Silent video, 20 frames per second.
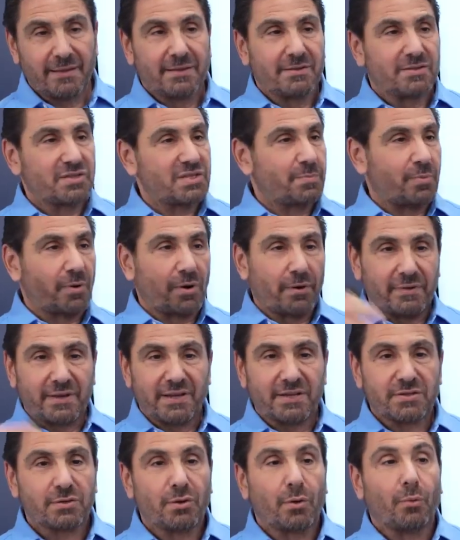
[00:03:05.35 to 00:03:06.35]

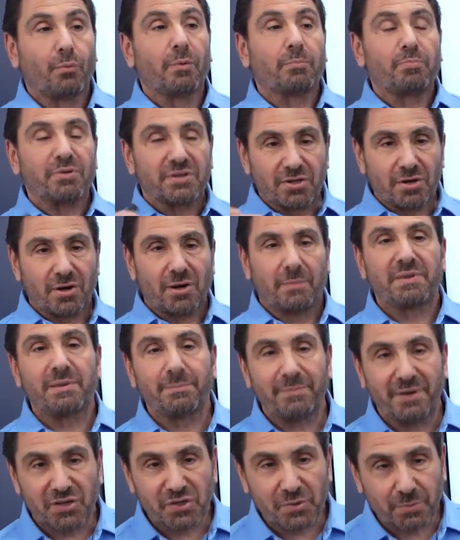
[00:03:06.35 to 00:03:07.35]
spurious, will perturb the
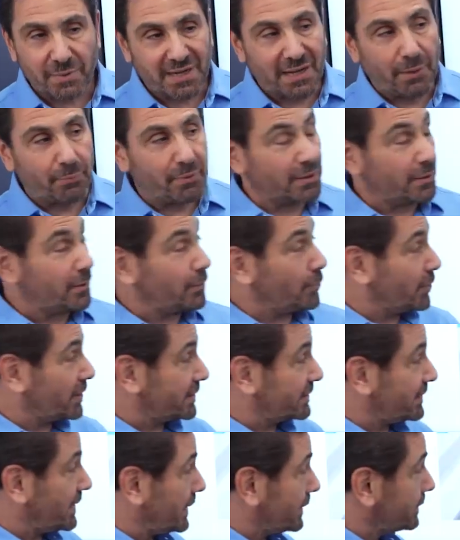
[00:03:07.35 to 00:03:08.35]
measurement, and we don't
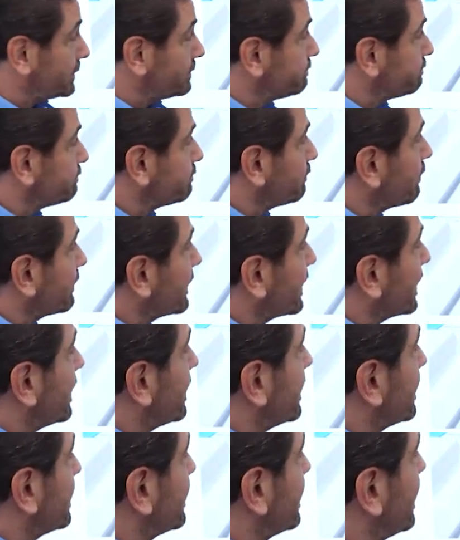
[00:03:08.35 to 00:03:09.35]
want that.
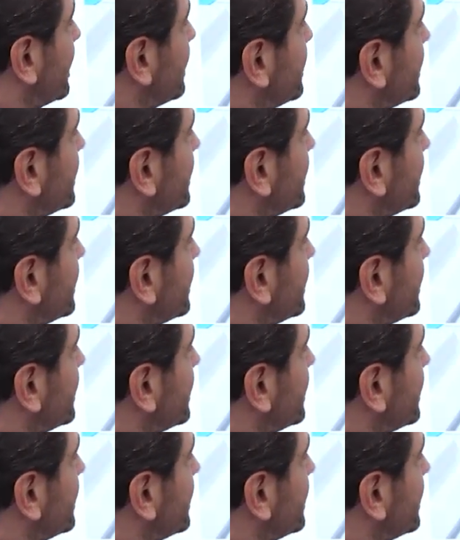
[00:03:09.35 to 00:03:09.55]
The other